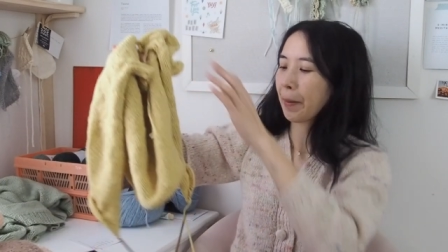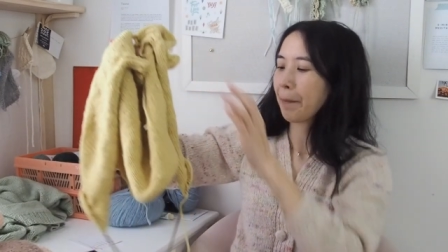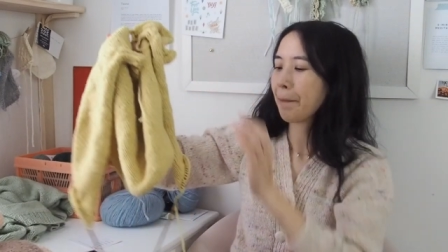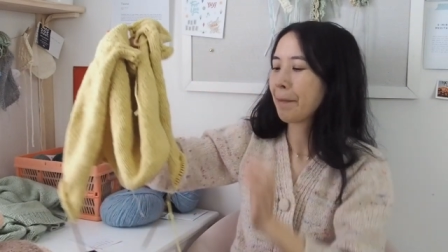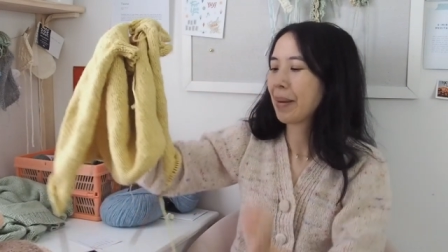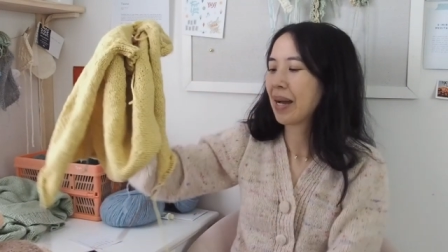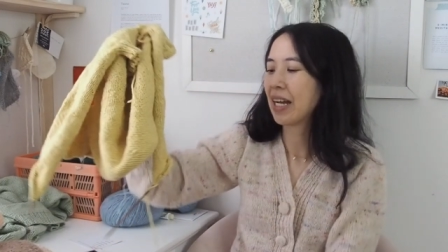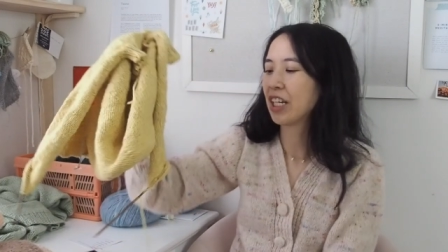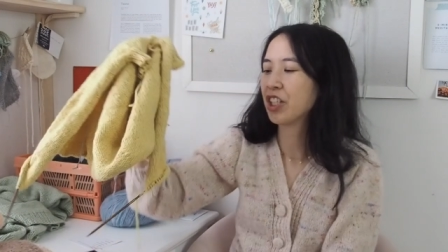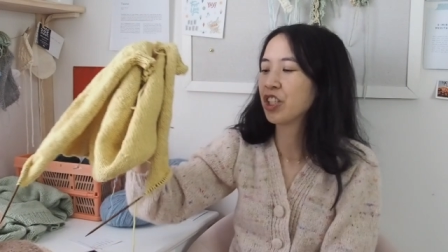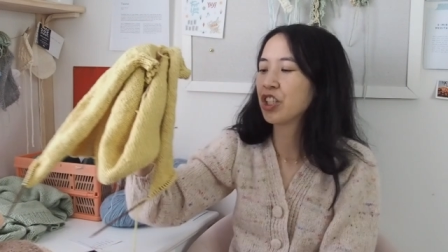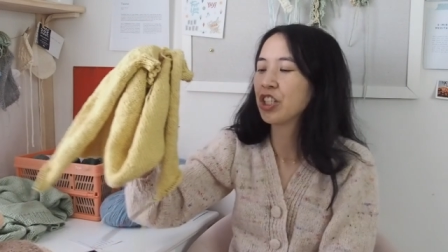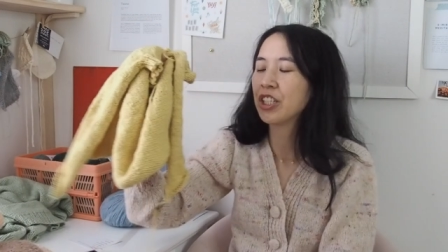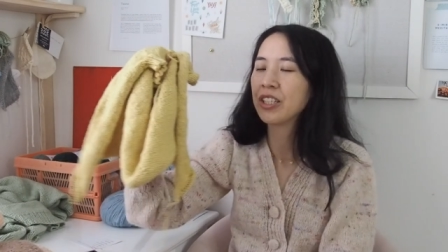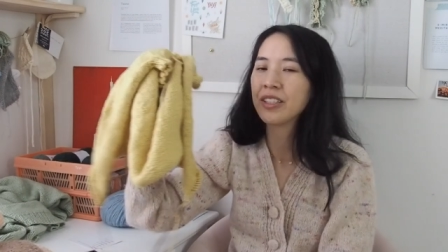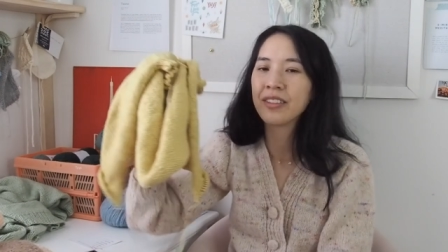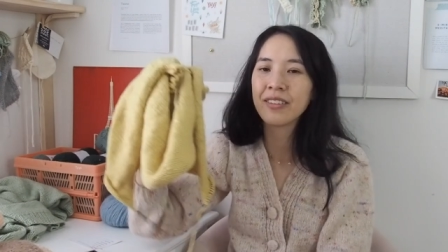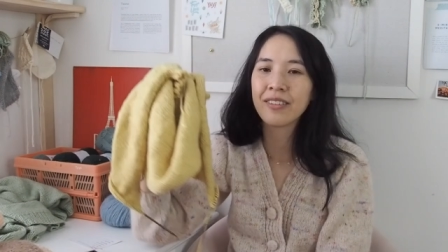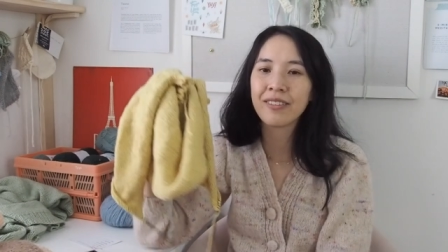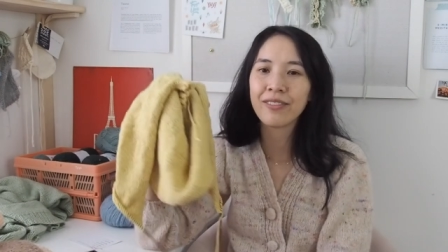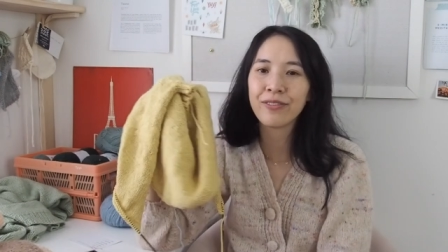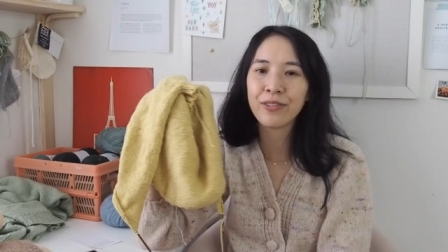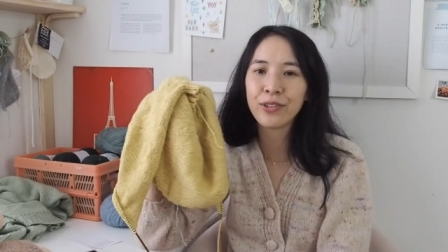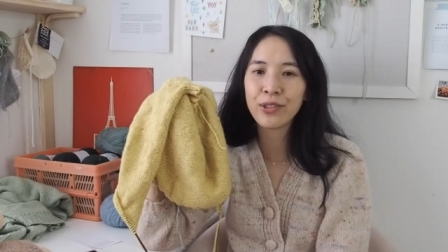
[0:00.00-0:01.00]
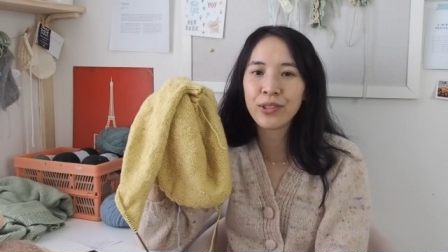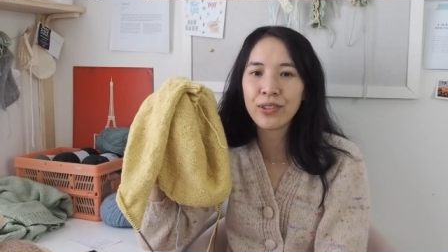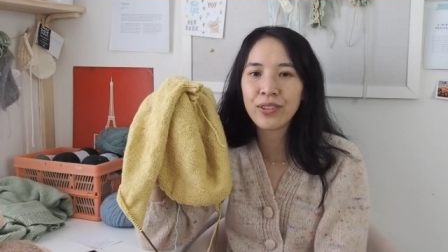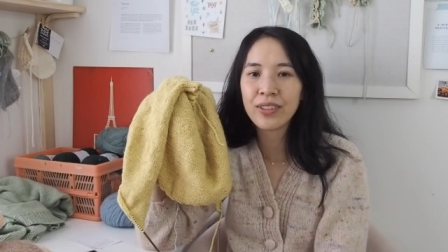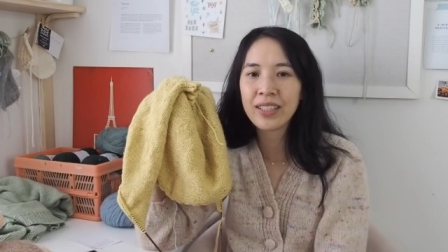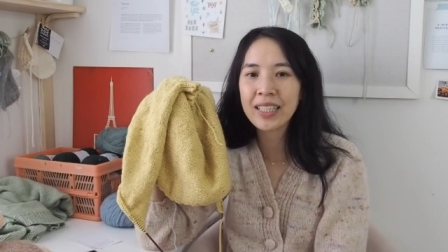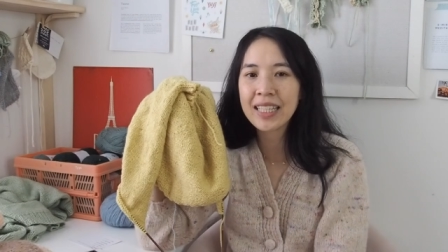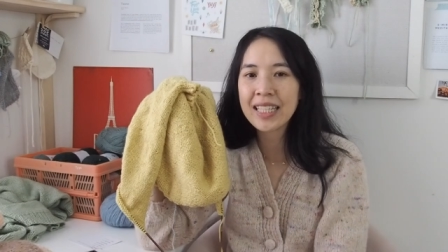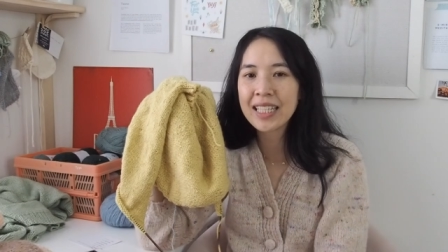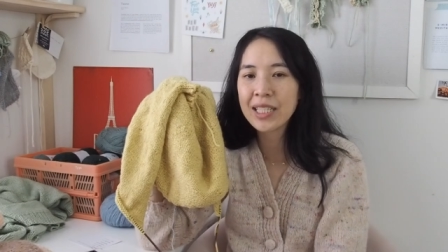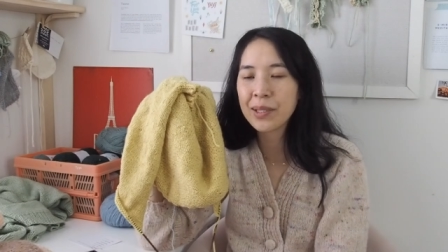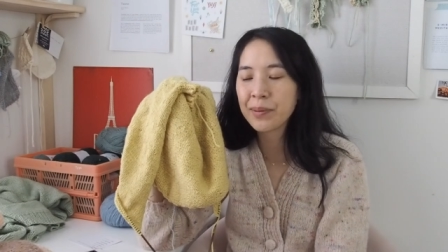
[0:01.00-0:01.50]
passion
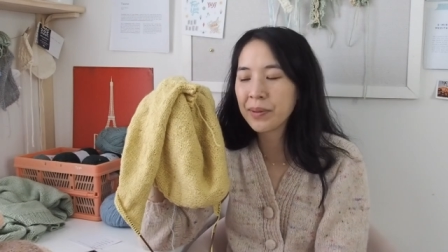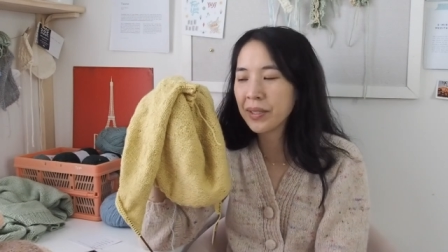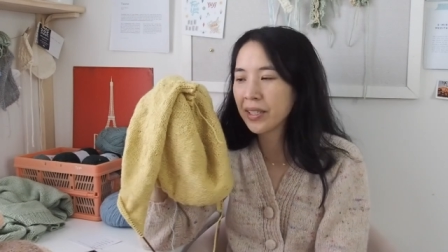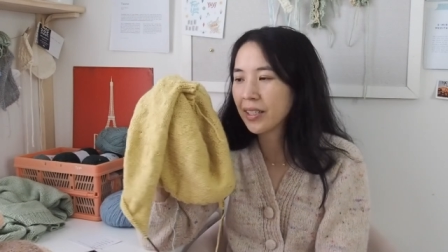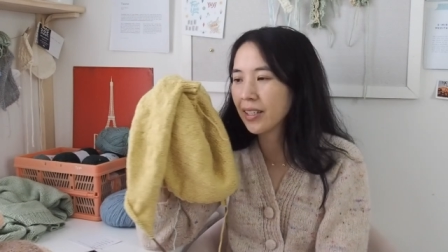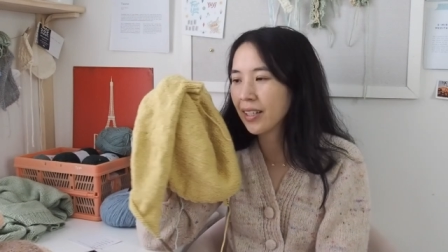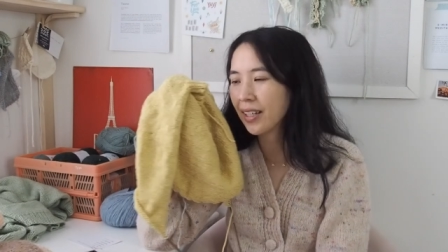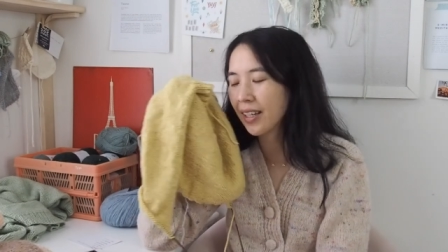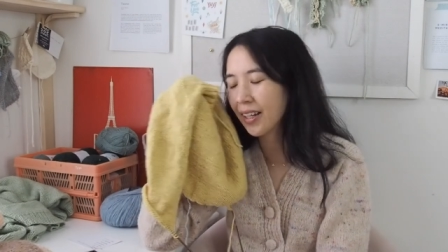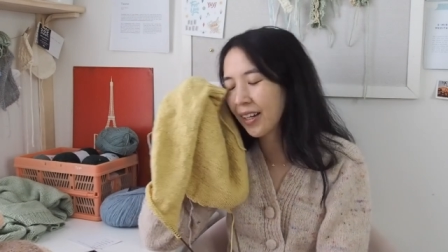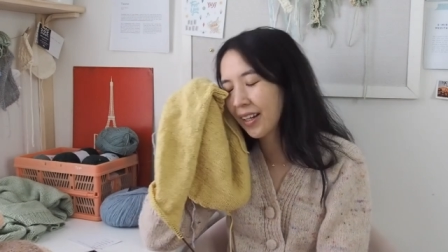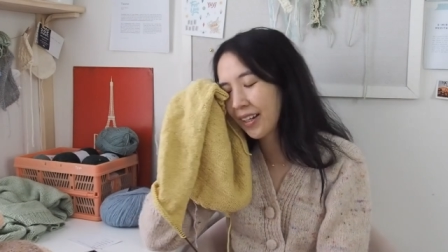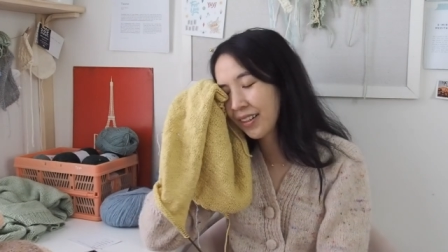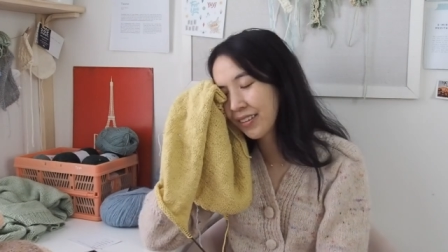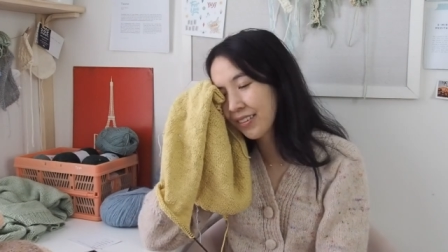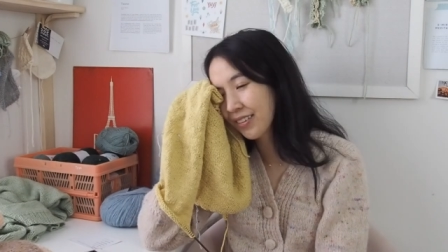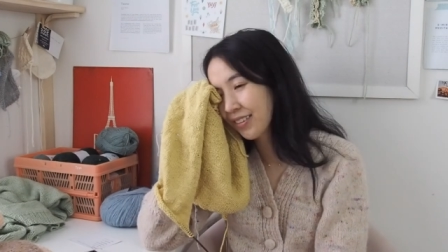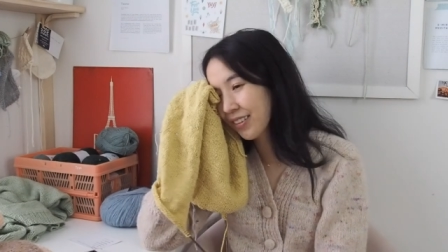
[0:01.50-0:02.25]
for this one yet